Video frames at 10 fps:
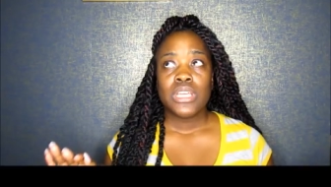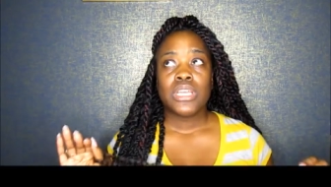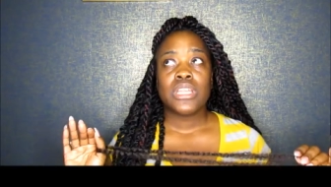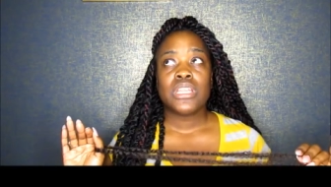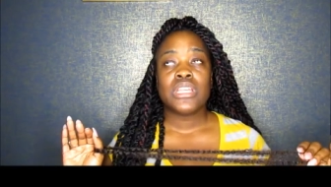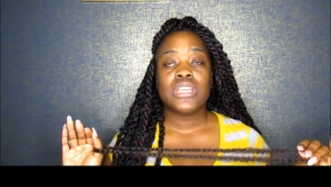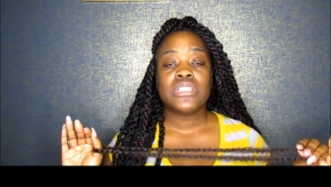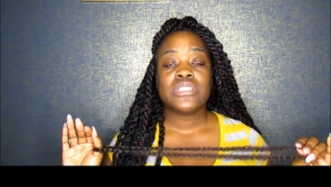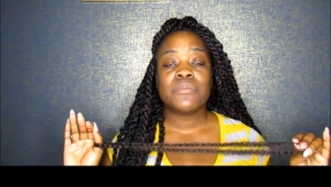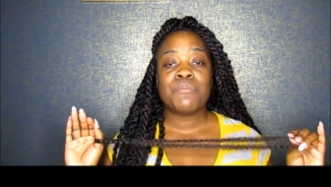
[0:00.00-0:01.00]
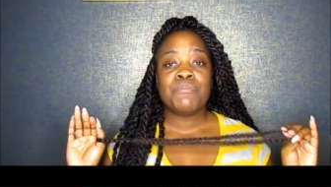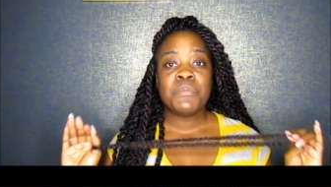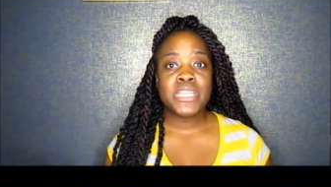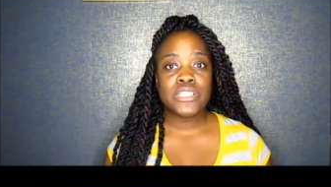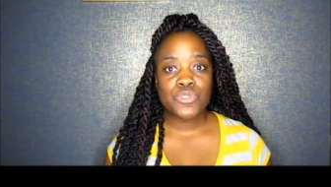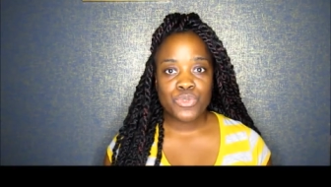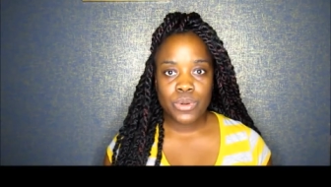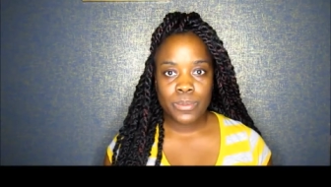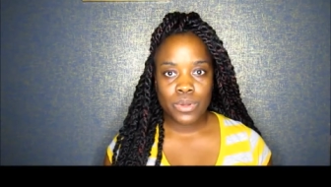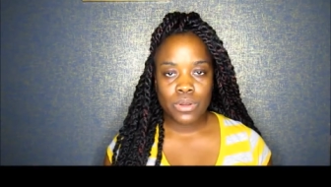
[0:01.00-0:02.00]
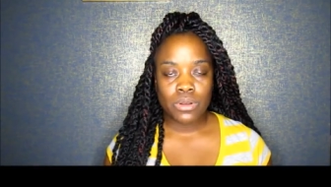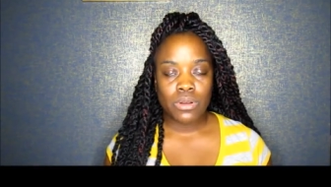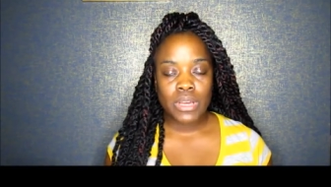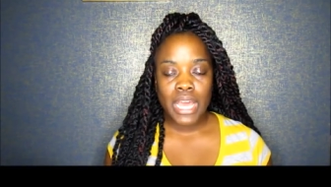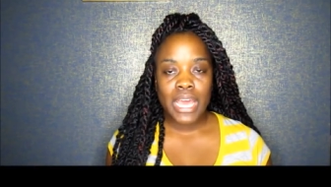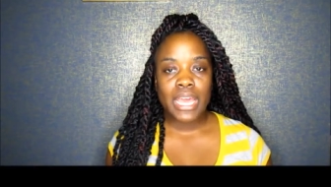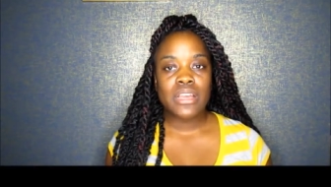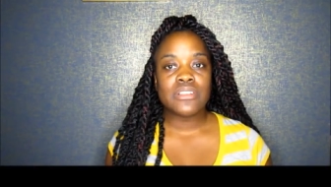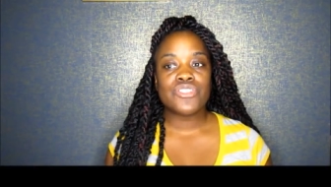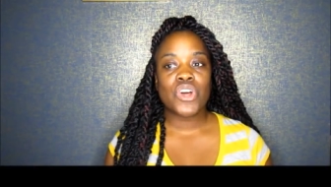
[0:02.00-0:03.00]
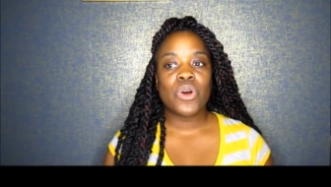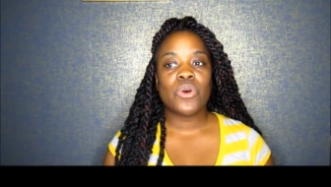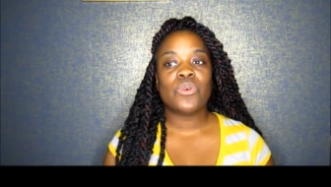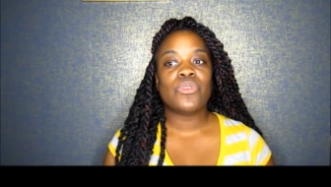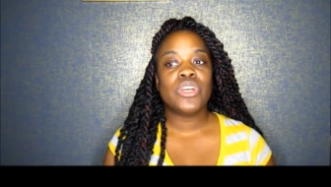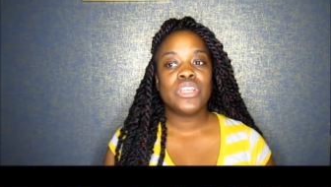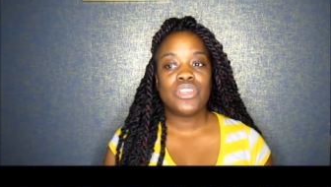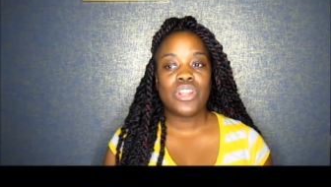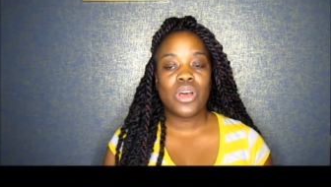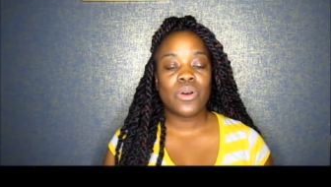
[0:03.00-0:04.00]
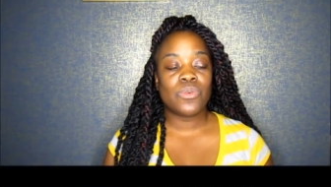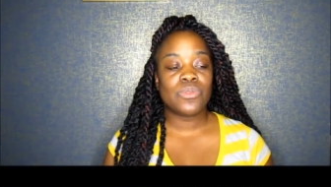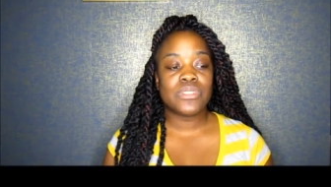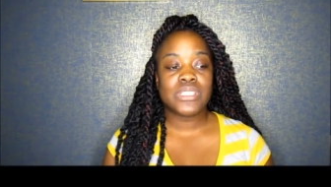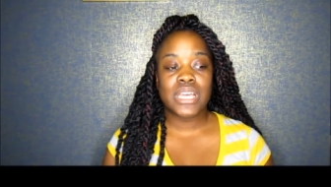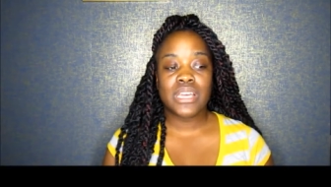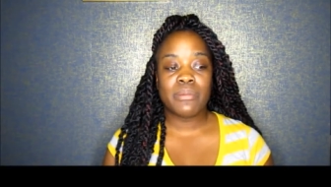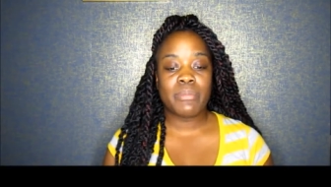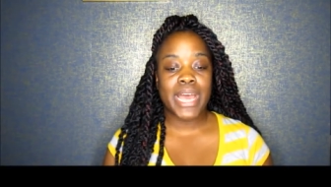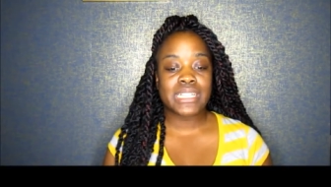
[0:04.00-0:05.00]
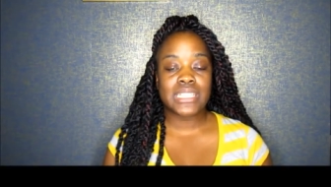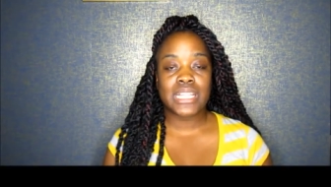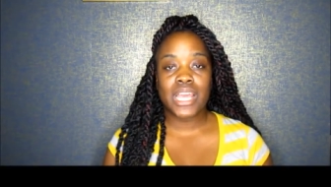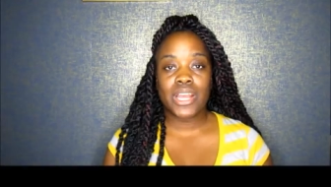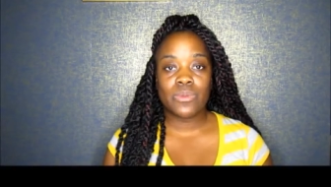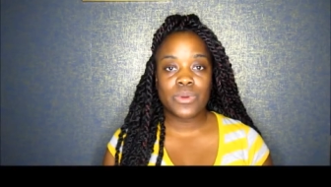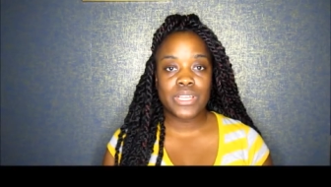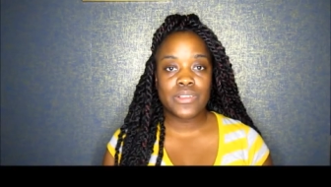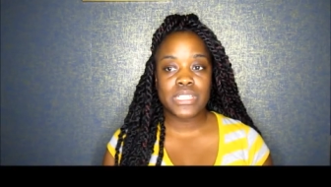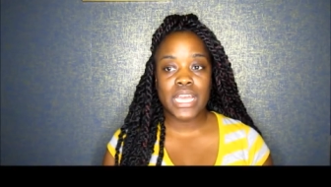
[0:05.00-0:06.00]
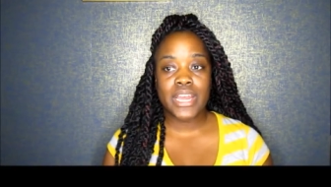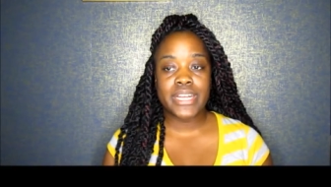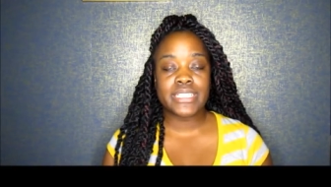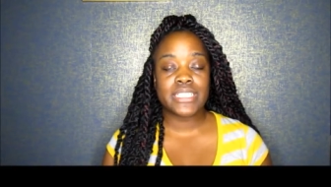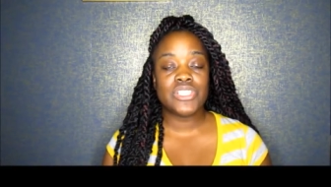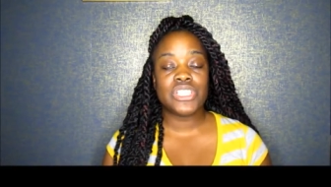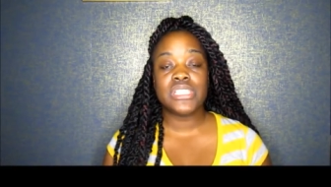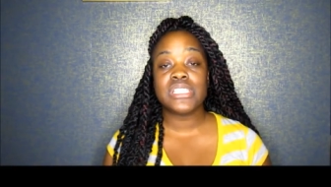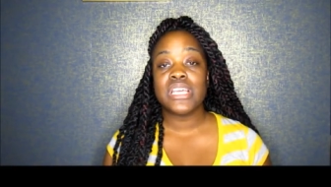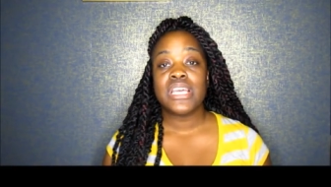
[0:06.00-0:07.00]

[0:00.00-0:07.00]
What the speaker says: It is miserable, okay? So, you know, say goodbye to the hair weaves, the hair extensions.